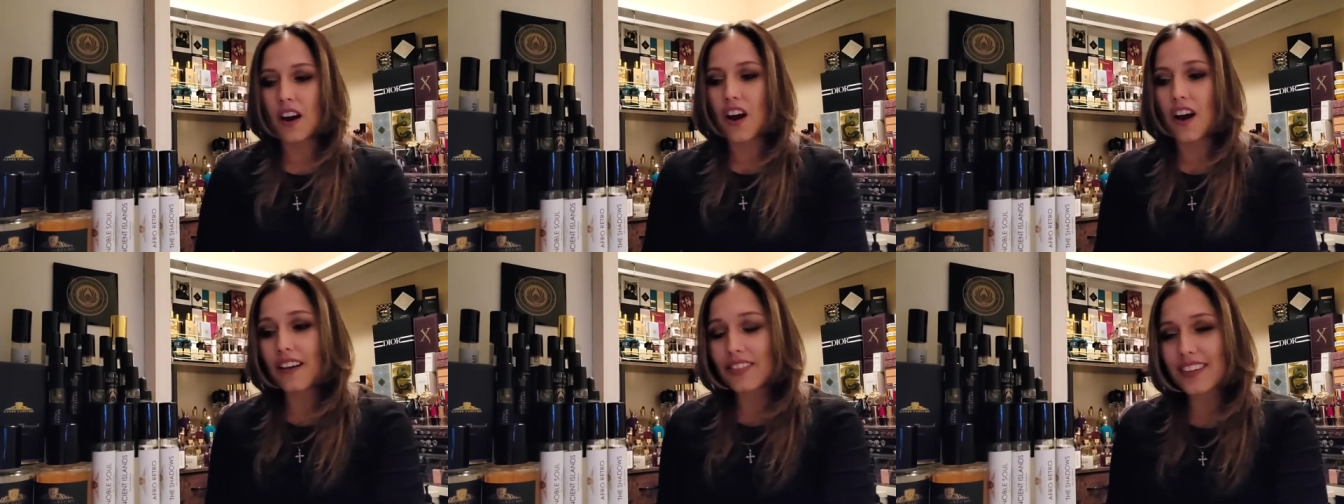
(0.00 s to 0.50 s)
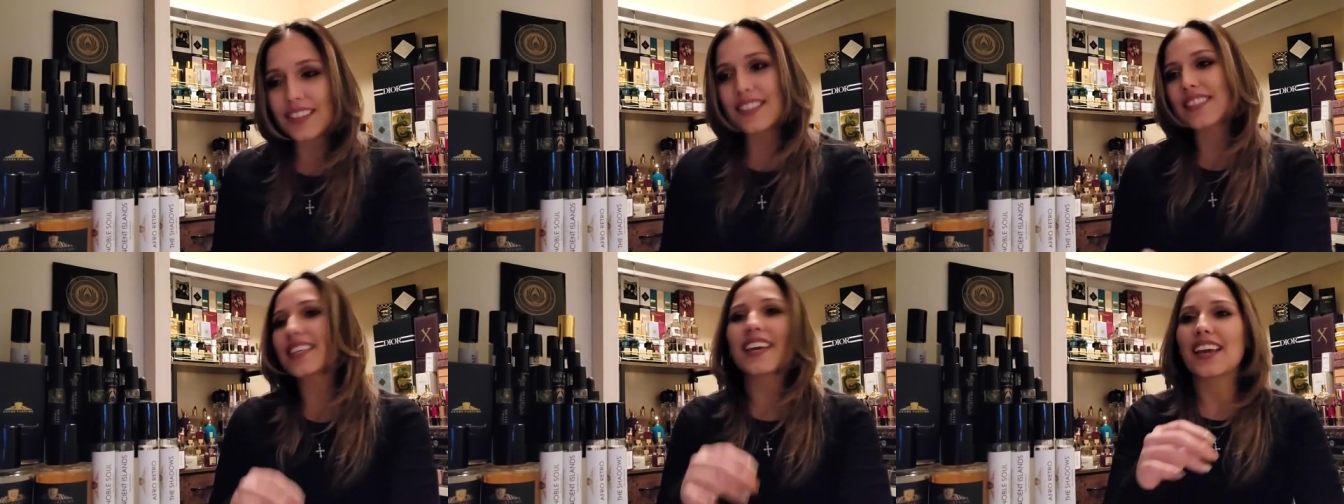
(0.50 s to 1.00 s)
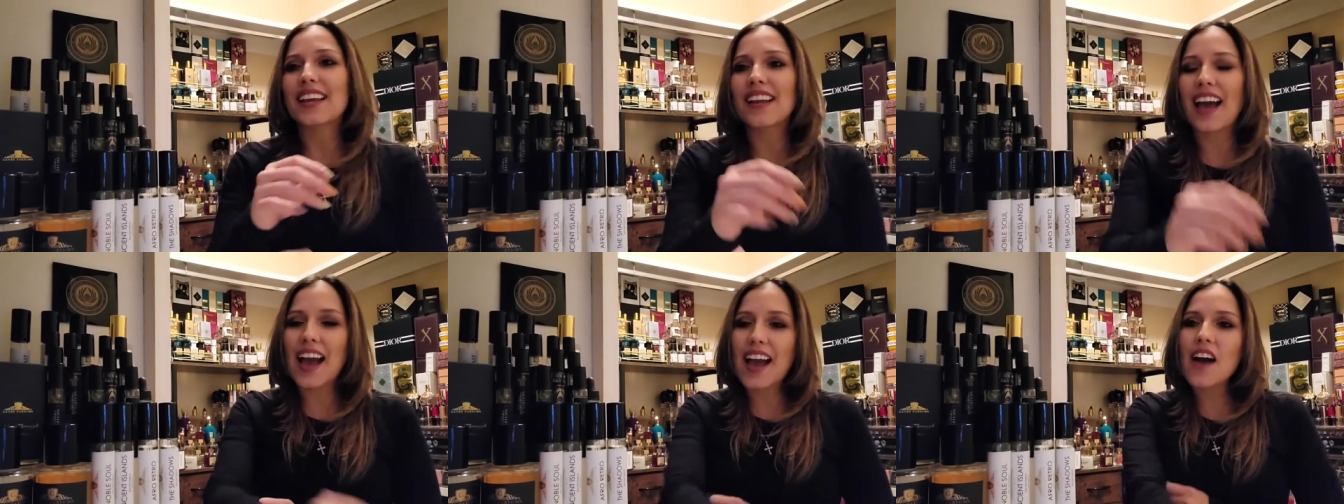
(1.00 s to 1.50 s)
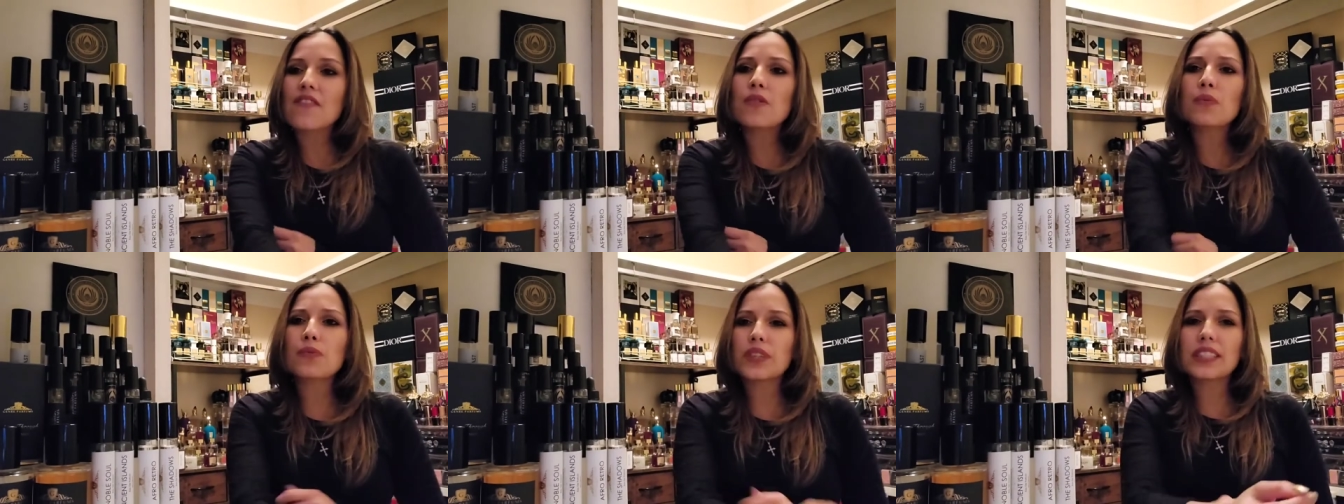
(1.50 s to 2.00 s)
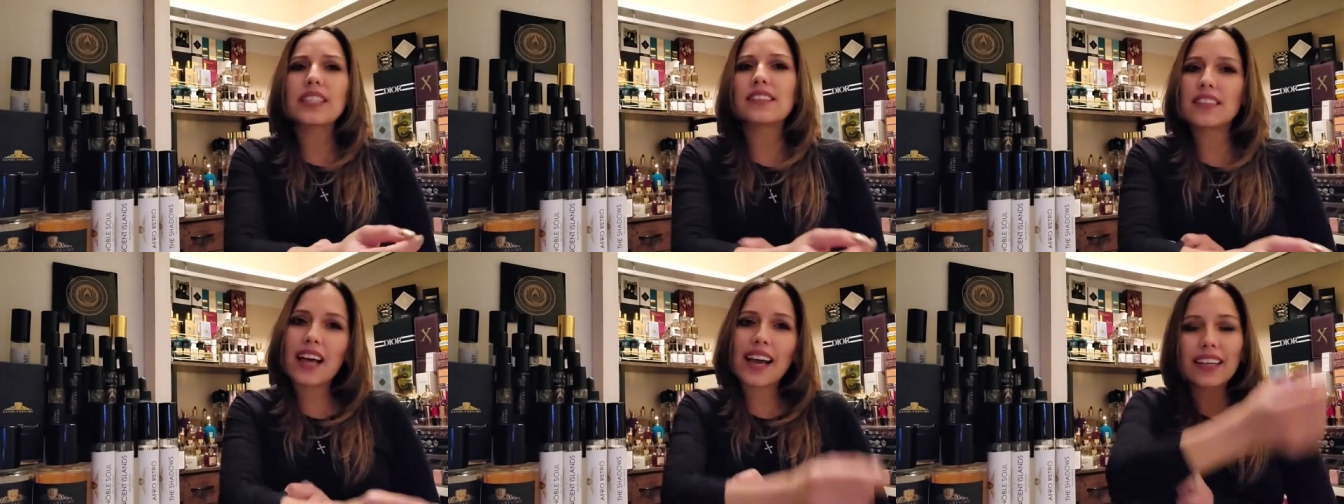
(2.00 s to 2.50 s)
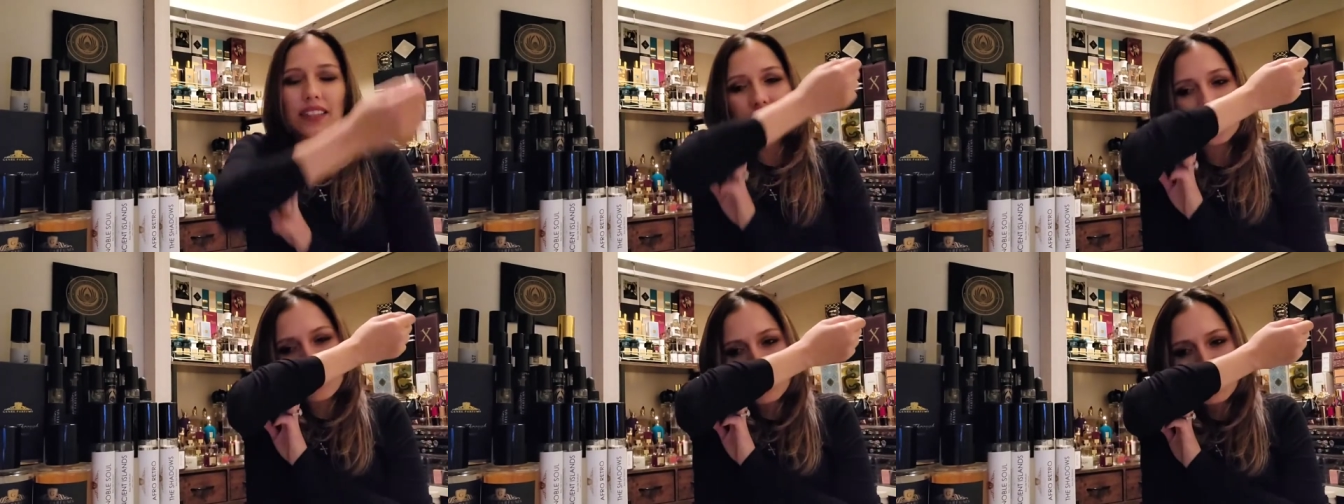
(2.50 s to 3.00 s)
On the skin, I have a really light,